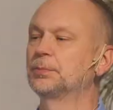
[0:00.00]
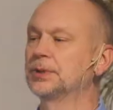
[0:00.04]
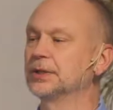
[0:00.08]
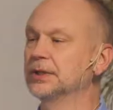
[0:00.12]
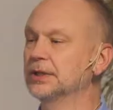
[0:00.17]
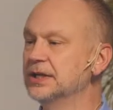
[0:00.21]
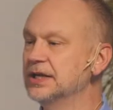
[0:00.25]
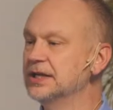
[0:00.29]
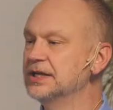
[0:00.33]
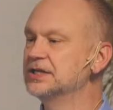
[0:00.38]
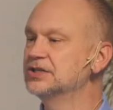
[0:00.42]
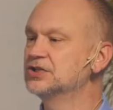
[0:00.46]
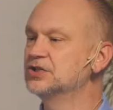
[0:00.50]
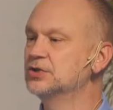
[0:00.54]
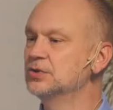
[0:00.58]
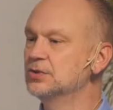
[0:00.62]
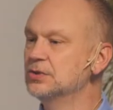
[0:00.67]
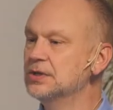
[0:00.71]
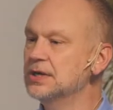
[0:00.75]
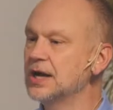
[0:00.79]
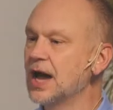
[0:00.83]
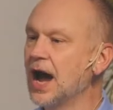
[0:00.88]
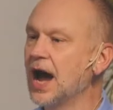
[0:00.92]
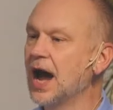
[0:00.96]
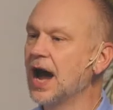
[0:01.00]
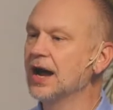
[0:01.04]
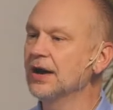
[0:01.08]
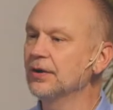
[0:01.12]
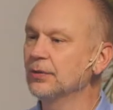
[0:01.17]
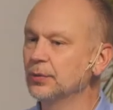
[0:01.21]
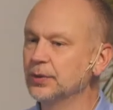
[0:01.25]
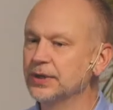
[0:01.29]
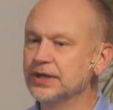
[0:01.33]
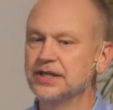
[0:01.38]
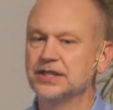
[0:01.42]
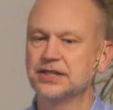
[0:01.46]
Please do not
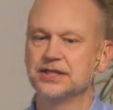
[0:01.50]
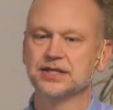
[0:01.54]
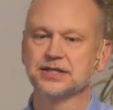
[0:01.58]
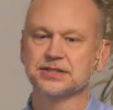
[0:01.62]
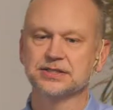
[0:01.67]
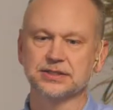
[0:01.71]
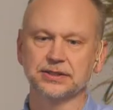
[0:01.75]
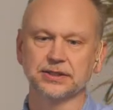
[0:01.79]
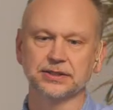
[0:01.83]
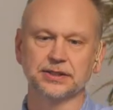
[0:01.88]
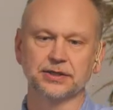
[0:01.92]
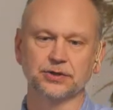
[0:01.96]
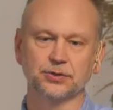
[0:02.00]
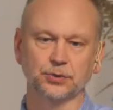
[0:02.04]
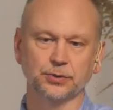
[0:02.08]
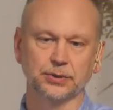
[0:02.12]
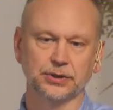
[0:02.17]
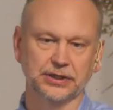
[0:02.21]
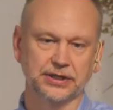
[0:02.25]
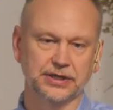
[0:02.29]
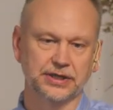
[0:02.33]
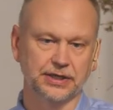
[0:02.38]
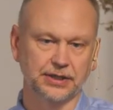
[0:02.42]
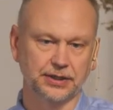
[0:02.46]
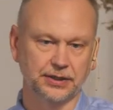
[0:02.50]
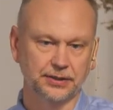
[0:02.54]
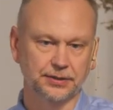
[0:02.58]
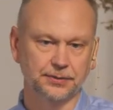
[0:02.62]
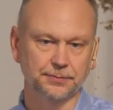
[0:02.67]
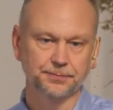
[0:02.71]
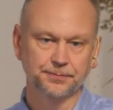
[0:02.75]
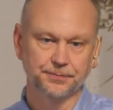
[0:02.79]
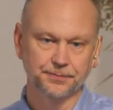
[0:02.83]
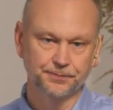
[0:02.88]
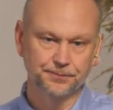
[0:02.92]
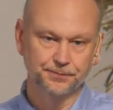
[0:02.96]
read this literally.
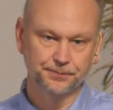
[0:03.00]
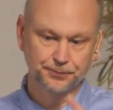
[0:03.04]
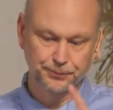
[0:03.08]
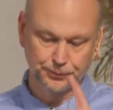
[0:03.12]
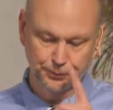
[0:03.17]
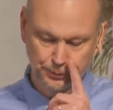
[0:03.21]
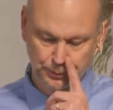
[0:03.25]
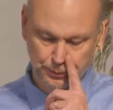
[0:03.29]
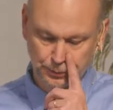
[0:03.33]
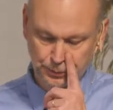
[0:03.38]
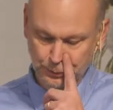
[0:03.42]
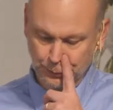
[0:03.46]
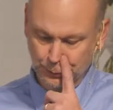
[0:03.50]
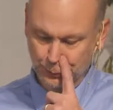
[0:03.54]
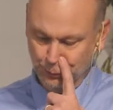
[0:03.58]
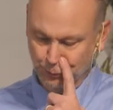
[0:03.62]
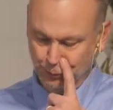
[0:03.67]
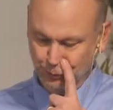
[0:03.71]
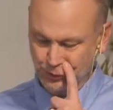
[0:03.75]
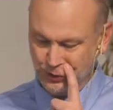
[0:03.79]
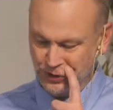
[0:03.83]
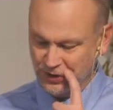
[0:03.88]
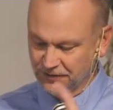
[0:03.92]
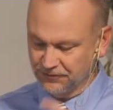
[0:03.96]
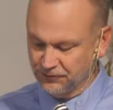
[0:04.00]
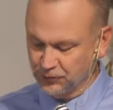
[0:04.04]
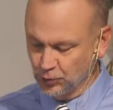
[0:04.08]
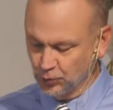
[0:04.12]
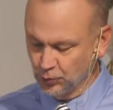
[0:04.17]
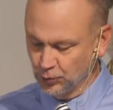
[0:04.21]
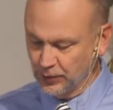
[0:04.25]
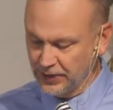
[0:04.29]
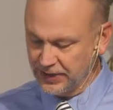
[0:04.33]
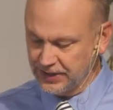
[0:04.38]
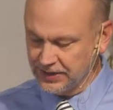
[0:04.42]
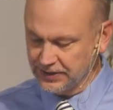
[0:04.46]
If you
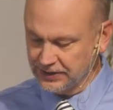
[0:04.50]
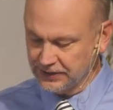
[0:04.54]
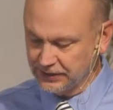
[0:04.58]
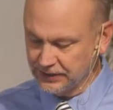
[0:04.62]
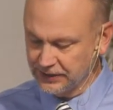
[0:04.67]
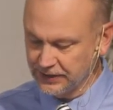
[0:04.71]
read it